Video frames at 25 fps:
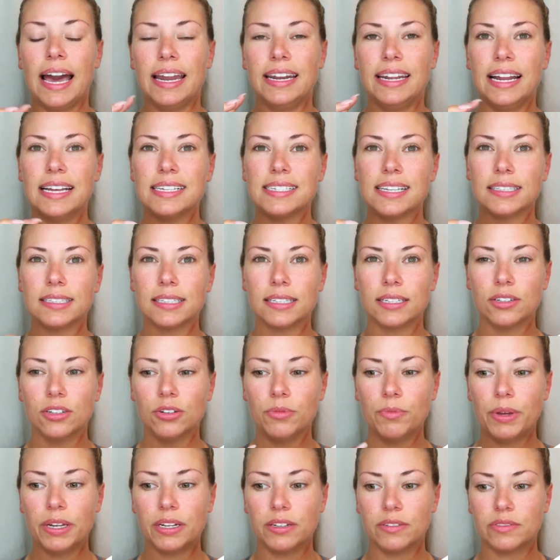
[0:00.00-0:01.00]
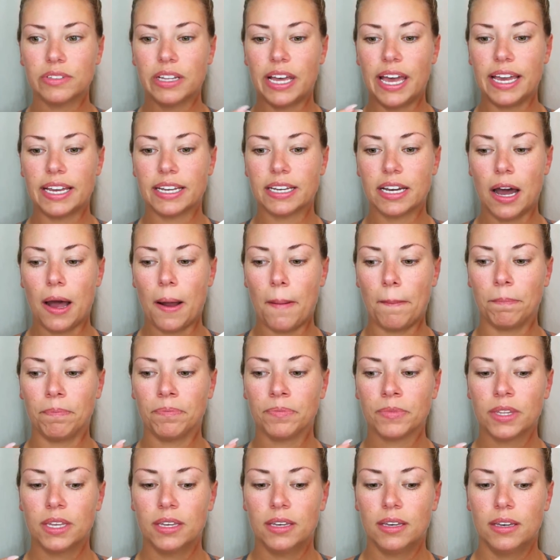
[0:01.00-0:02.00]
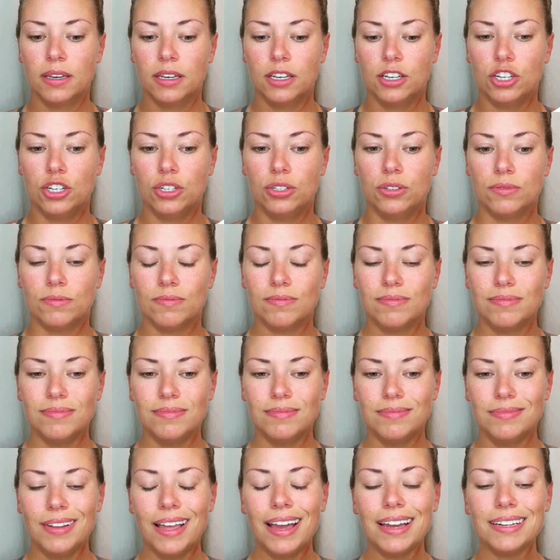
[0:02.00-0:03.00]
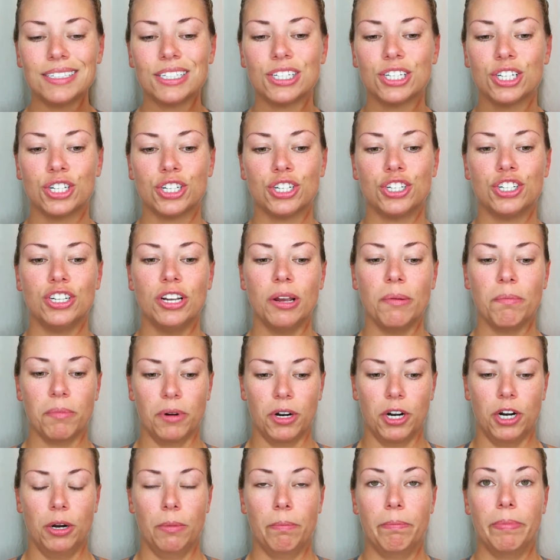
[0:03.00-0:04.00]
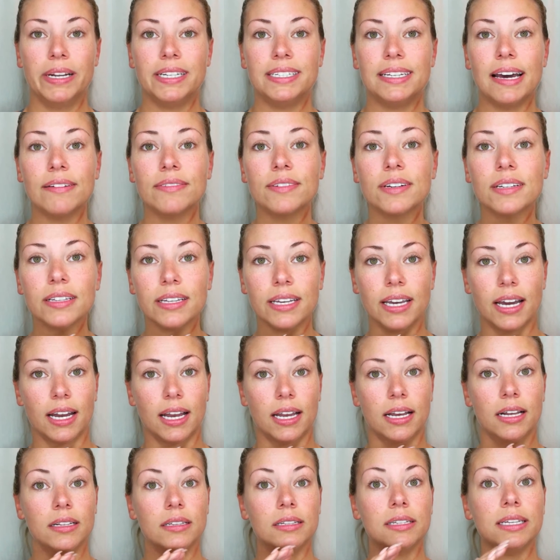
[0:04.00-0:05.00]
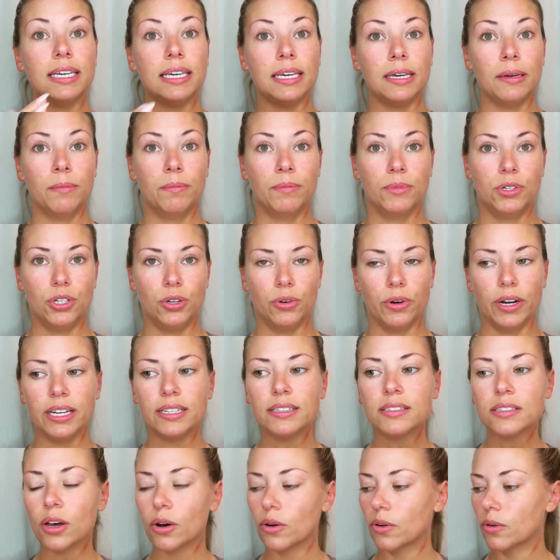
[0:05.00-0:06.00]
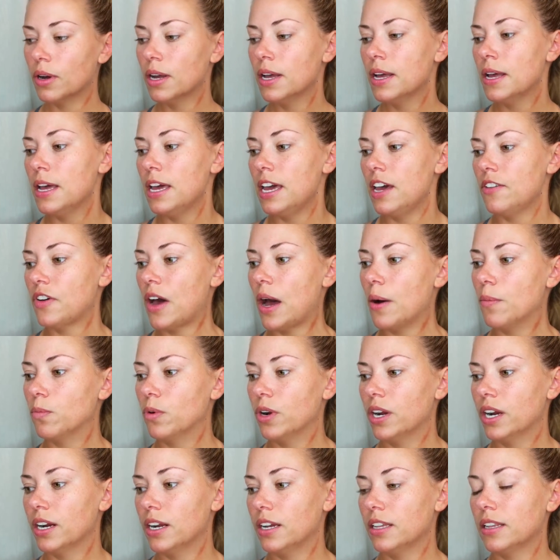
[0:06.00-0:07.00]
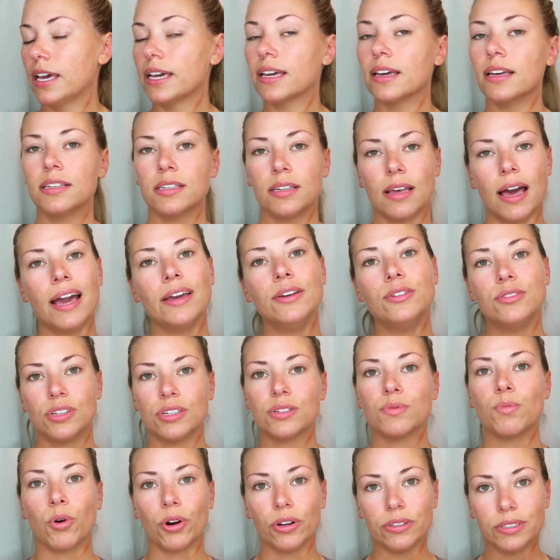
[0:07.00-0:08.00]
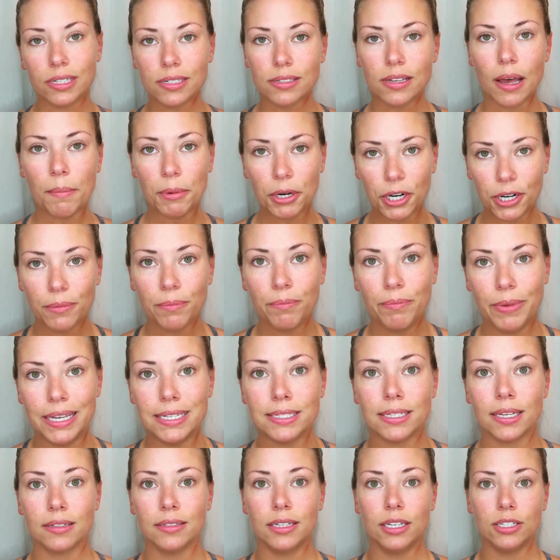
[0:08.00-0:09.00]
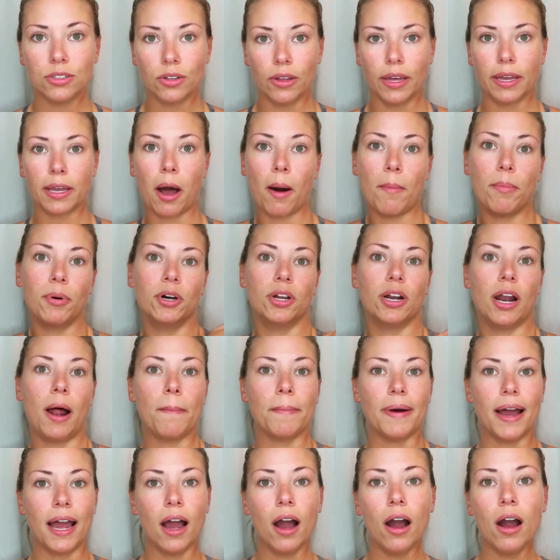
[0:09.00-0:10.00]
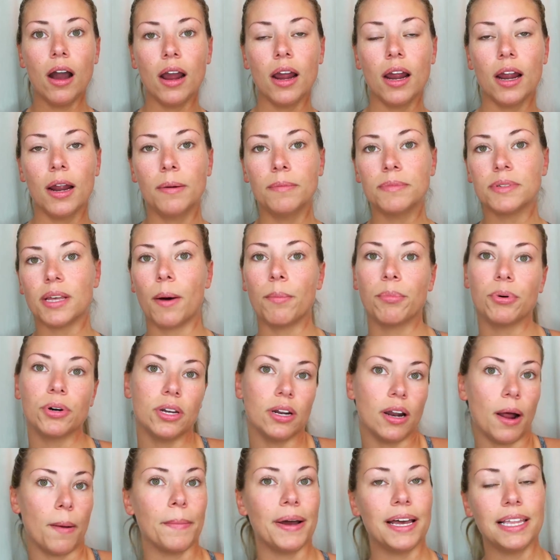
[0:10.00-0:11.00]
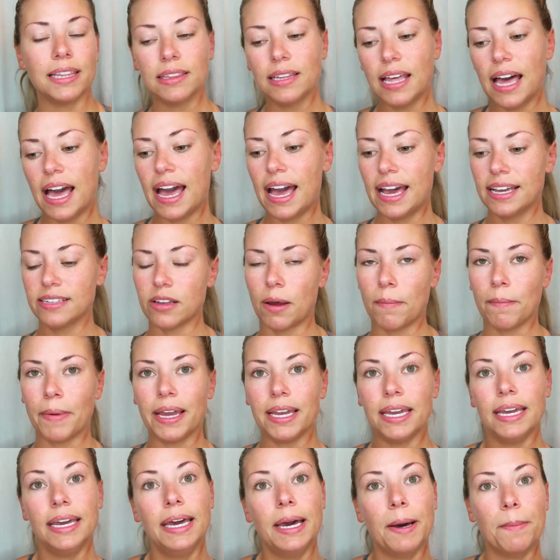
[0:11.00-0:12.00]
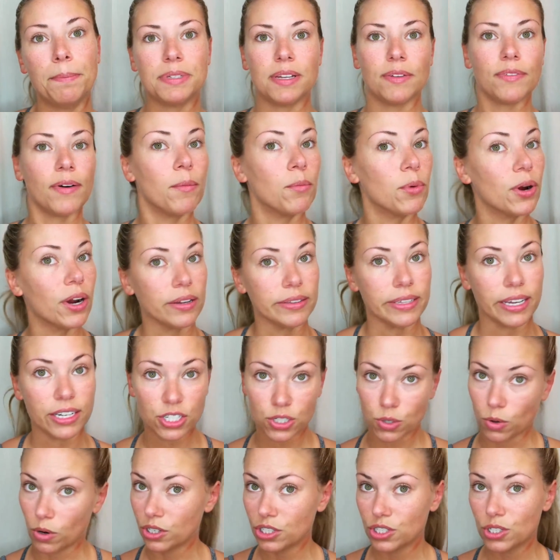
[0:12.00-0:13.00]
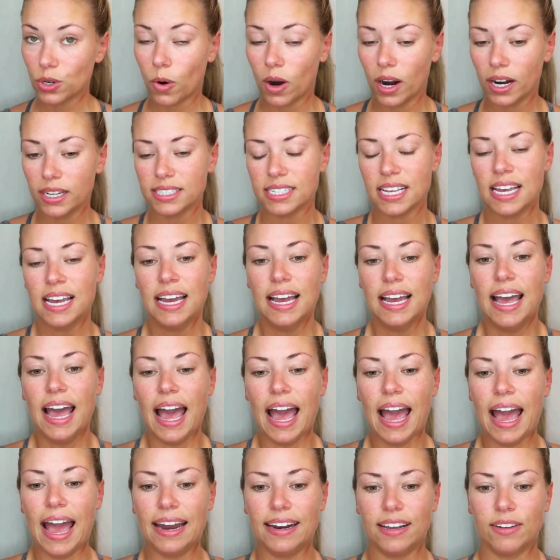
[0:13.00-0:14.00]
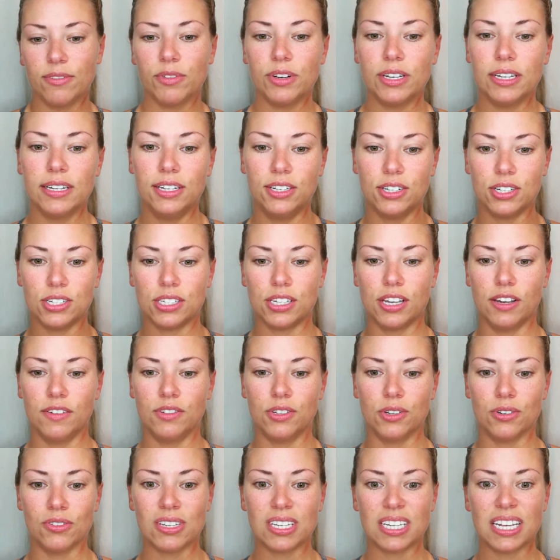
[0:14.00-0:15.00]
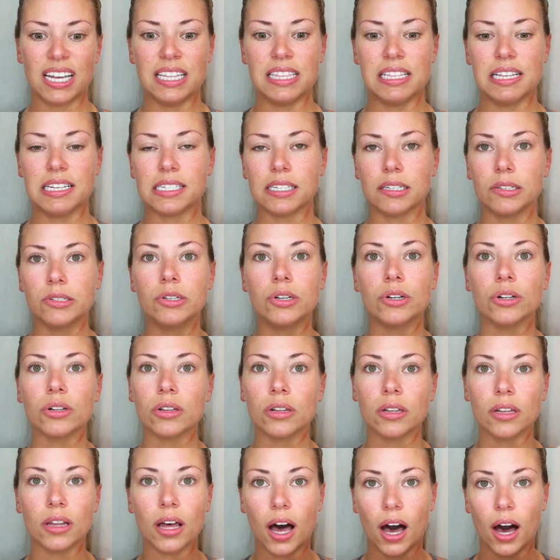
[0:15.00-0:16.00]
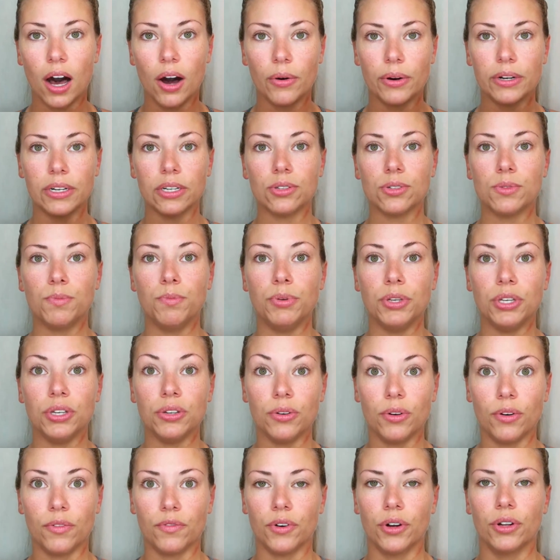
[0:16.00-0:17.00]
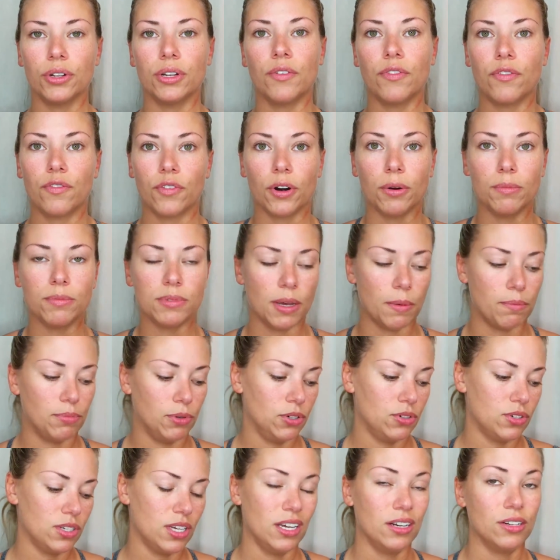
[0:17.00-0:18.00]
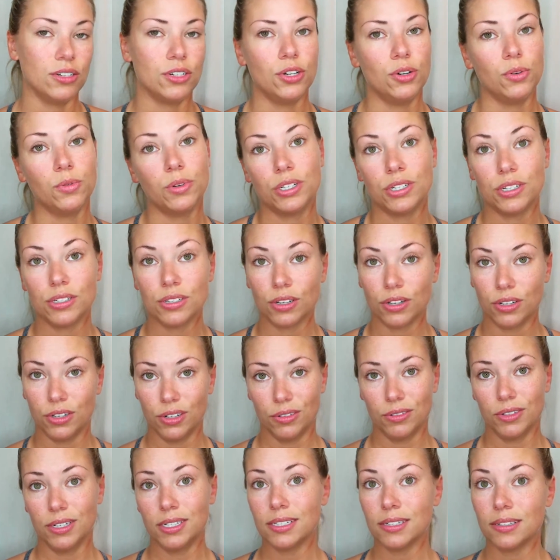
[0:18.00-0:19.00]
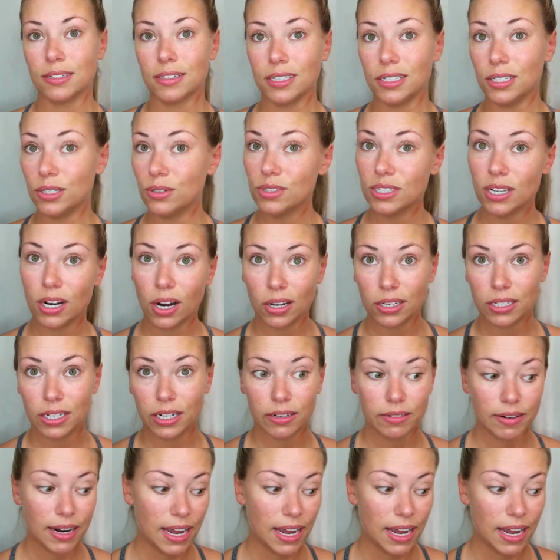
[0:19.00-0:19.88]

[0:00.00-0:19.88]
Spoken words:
and it has a little bit of like, not shimmer, but definitely a gleam to it. So if I'm wearing, like, I use this more in the summer, basically. So like I'll put it on my arms, I'll put it on my legs, on my hips, if I'm wearing like short shorts, and it really just gives your skin this glow, and it's beautiful, and it firms up your skin too, which is a good reason to use it all year